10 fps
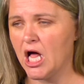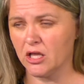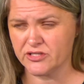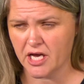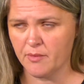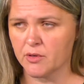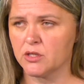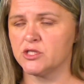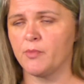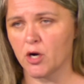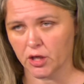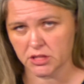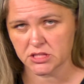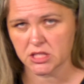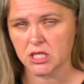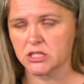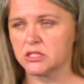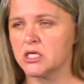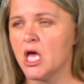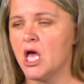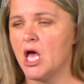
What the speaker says: Alzheimer's, Parkinson's,